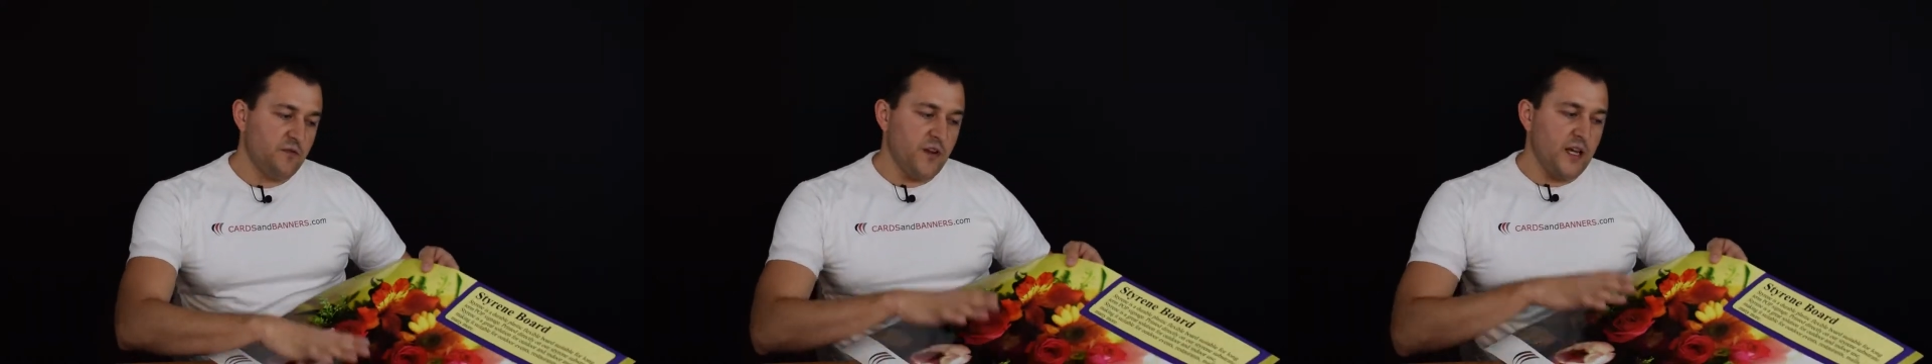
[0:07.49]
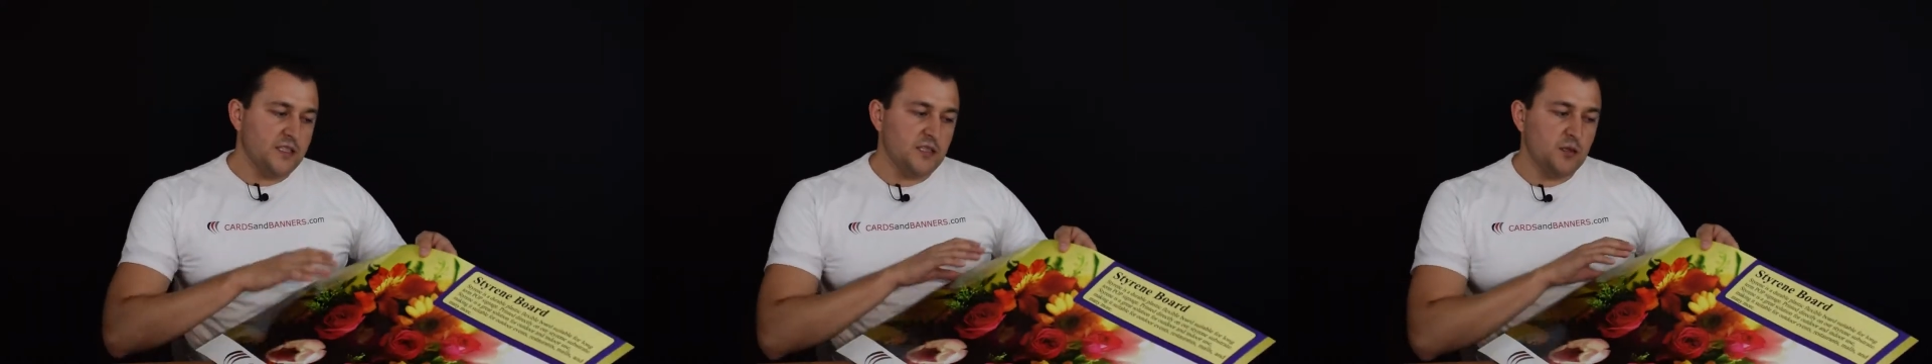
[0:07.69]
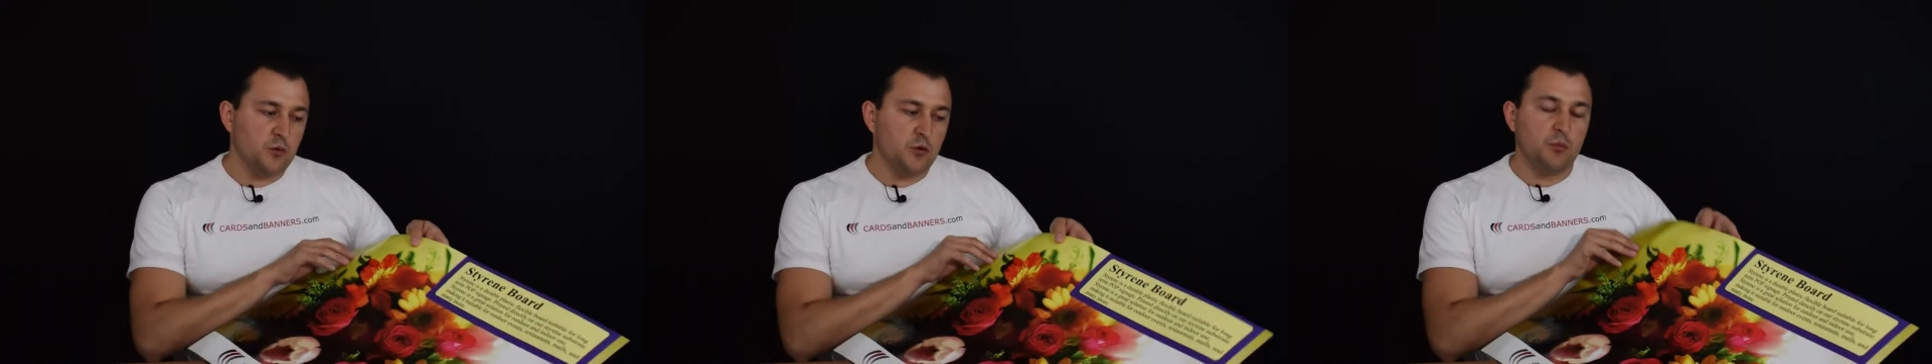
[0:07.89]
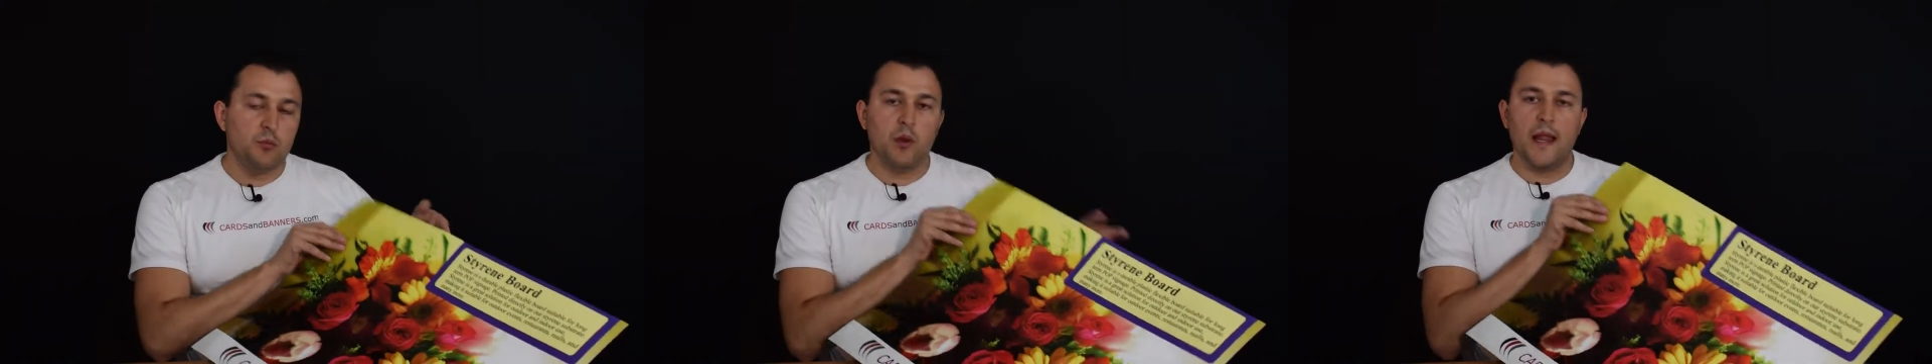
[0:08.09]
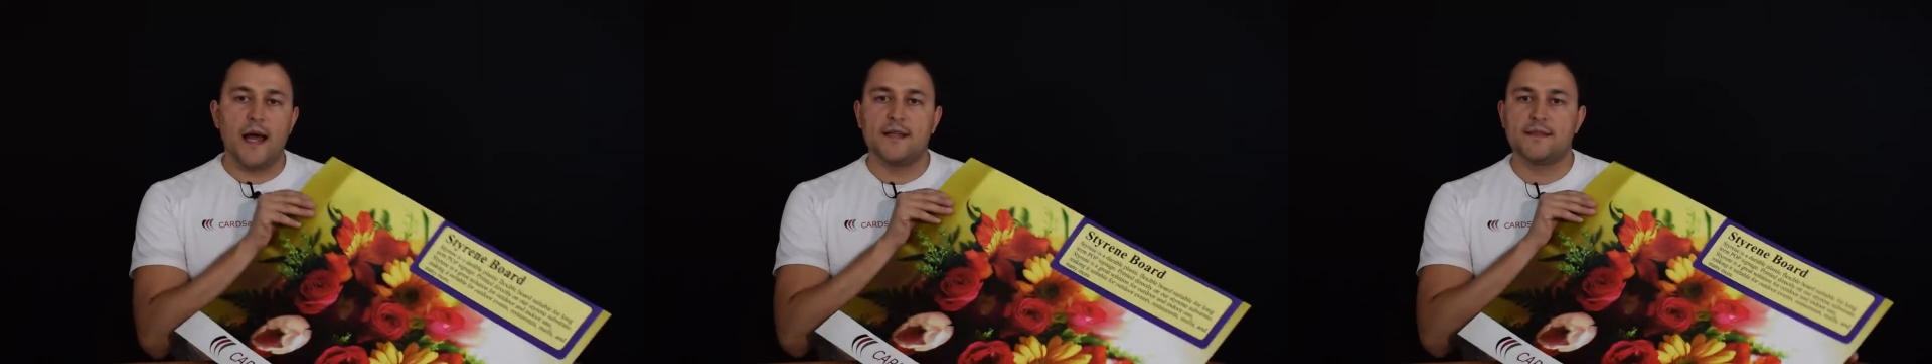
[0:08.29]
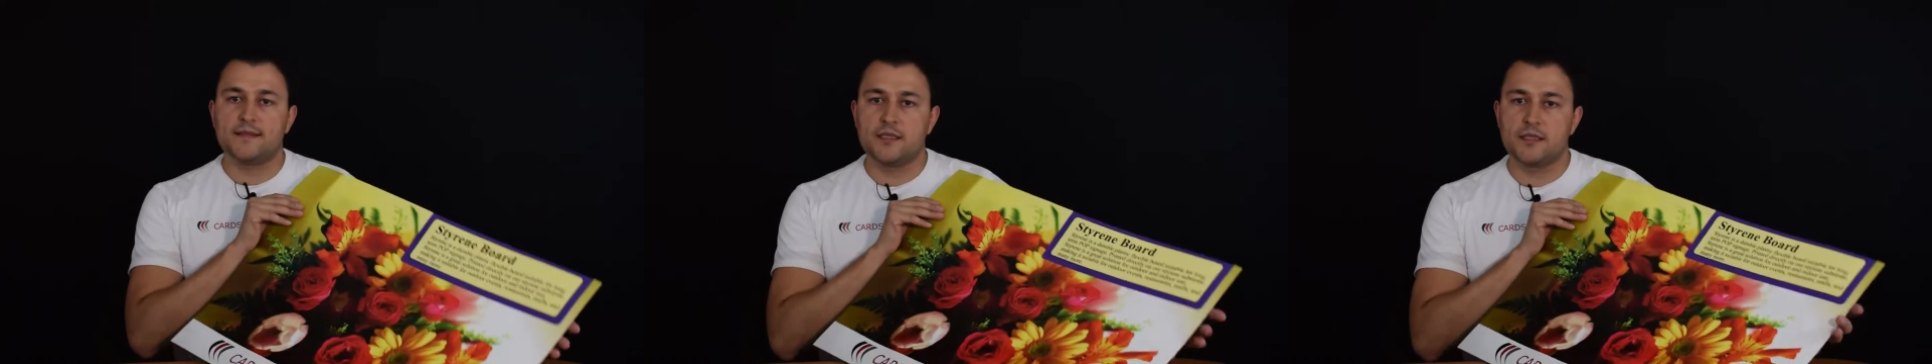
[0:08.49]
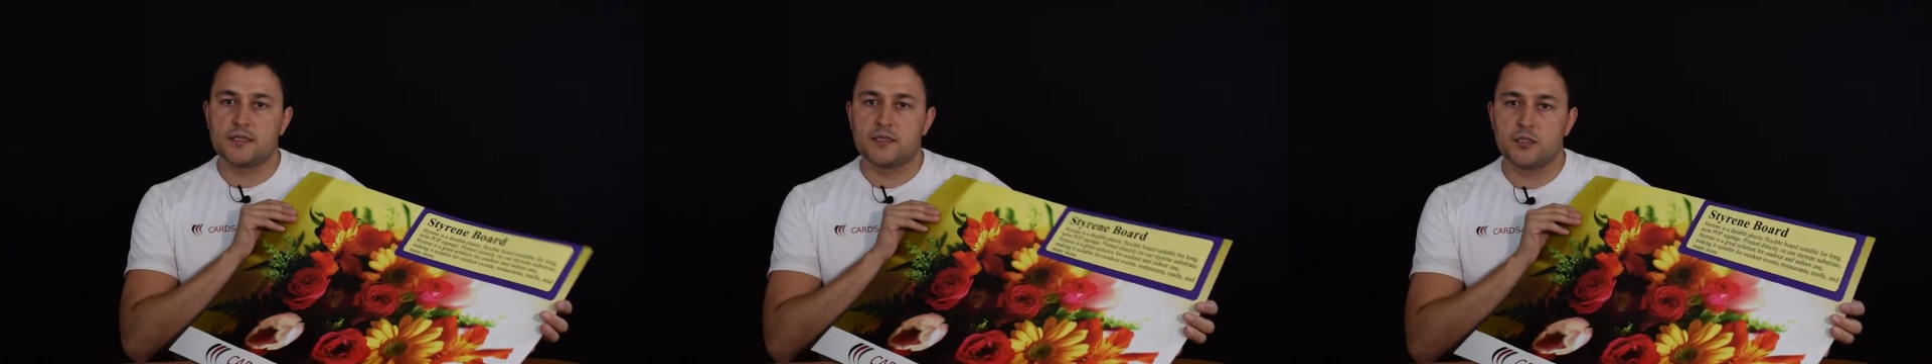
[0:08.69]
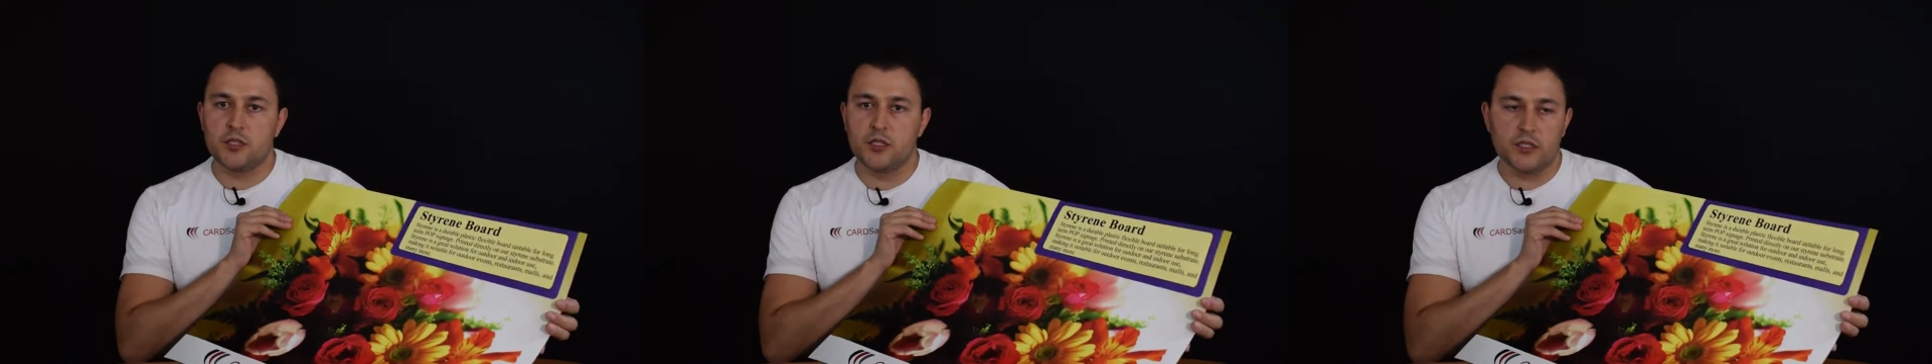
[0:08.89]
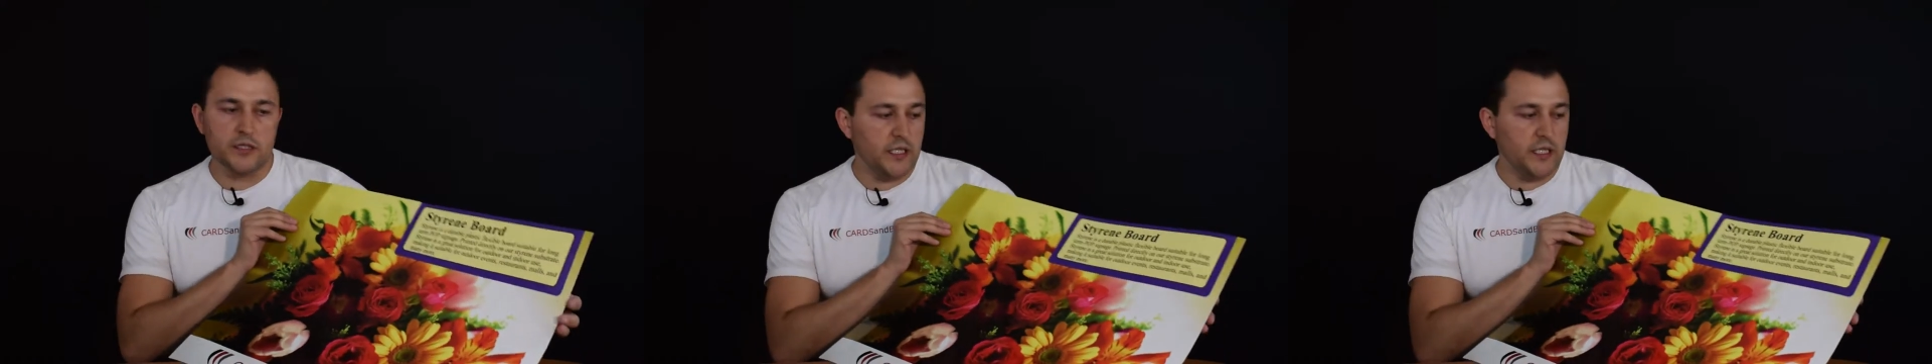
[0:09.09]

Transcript: flexible plastic, so